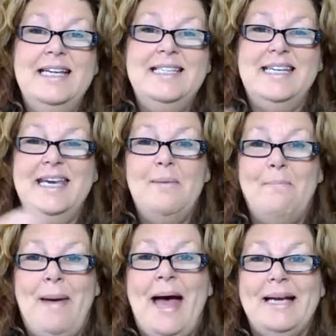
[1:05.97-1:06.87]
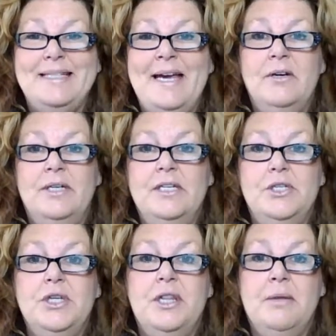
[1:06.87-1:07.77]
to get back down
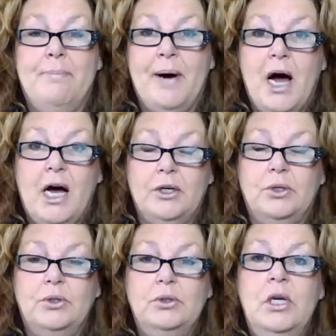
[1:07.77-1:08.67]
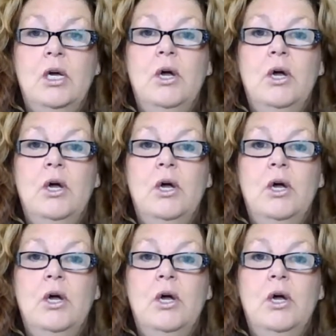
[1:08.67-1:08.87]
into the bottle,